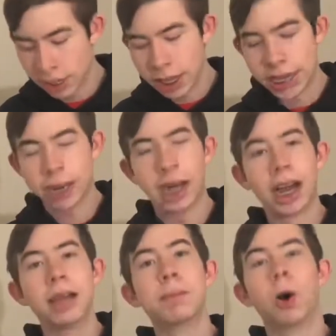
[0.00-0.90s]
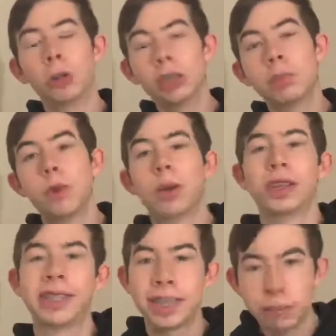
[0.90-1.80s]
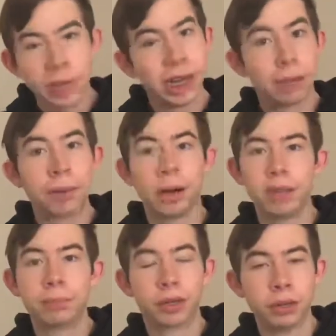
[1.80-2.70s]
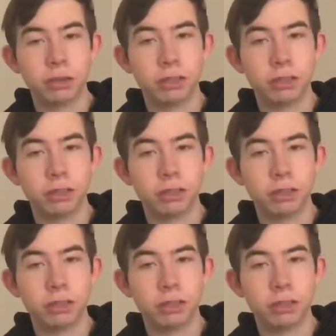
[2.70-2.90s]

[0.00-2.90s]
and I am all aboard Team AirPod Pros.